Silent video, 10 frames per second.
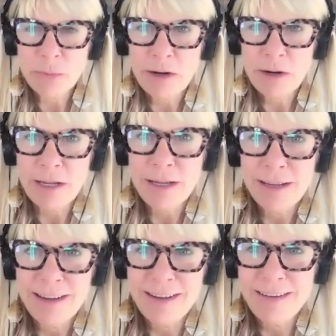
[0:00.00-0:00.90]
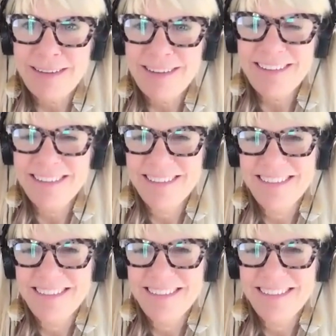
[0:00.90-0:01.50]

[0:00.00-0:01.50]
party and uh,